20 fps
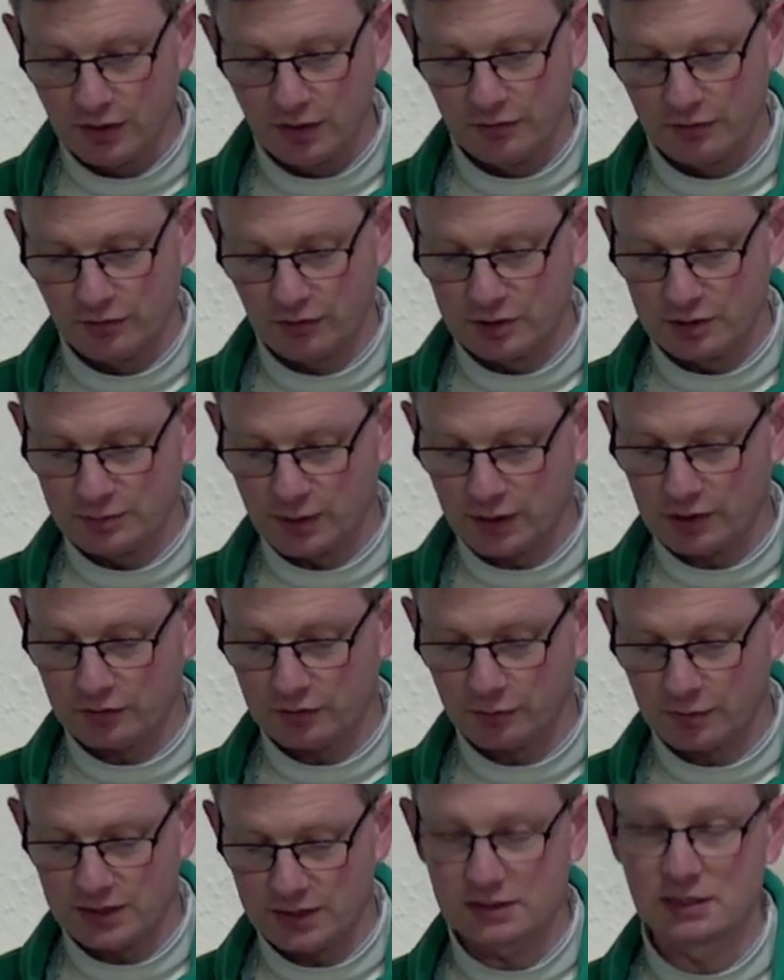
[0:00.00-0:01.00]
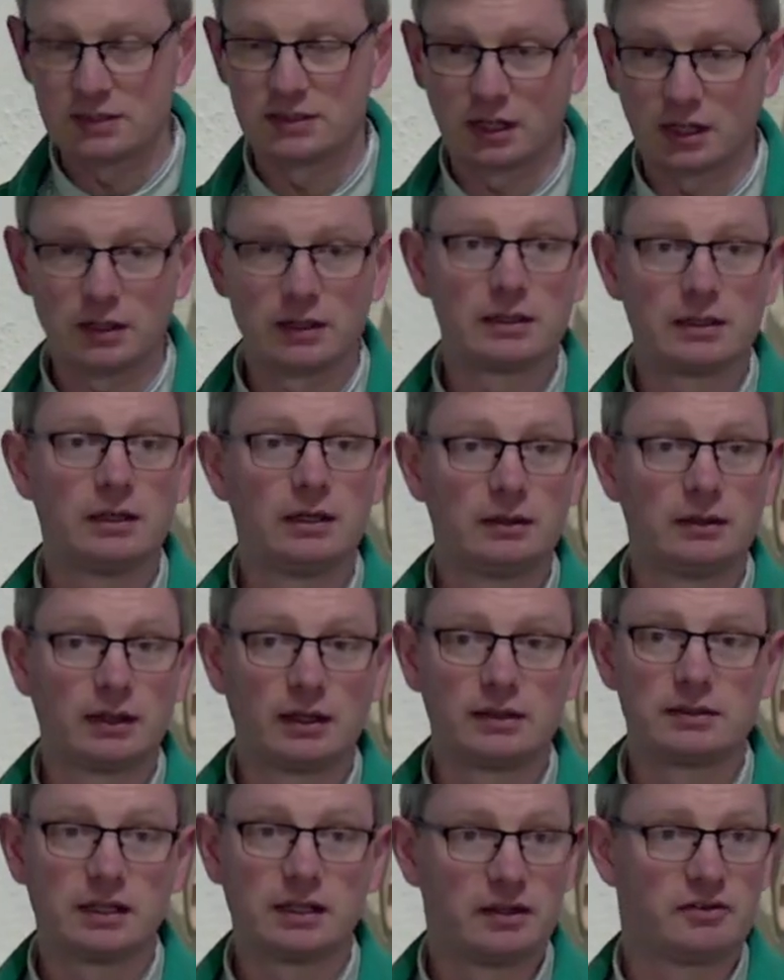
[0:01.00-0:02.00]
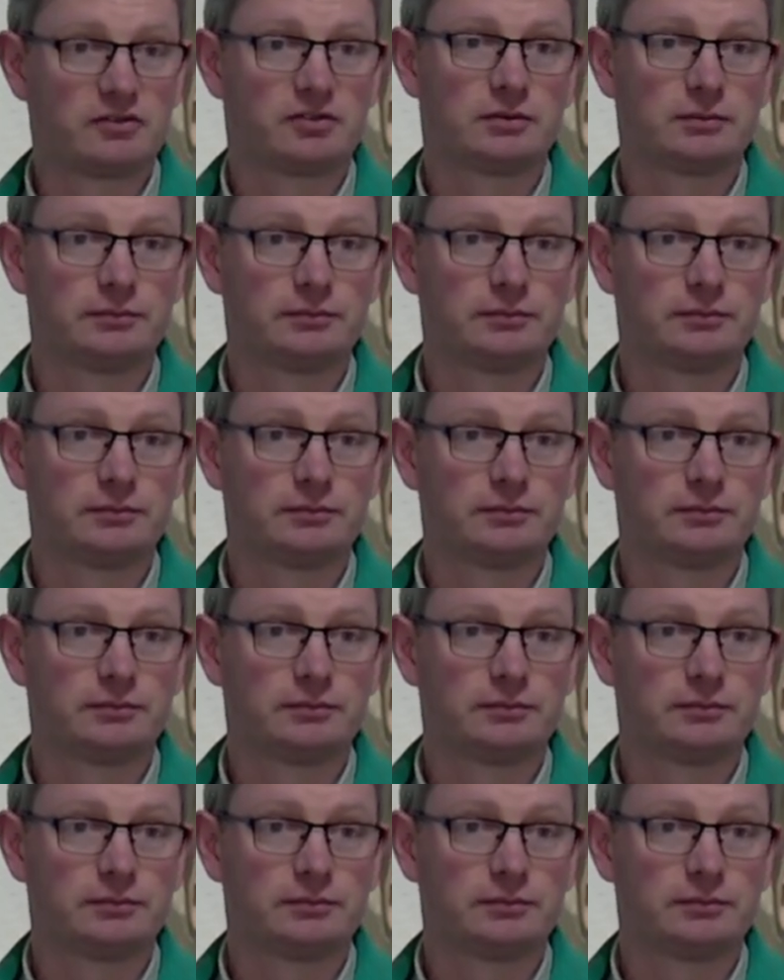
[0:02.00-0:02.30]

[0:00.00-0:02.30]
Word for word: for it is better for me to die than to live."